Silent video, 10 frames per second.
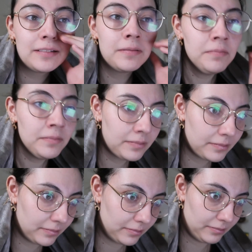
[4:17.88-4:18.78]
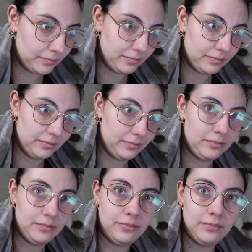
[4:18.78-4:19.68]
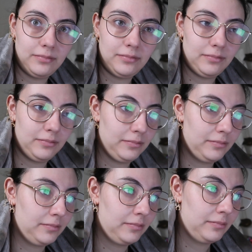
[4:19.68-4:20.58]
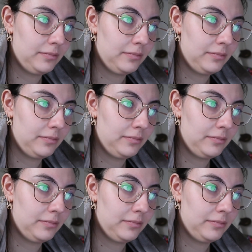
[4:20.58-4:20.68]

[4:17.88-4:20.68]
Nobody speaks.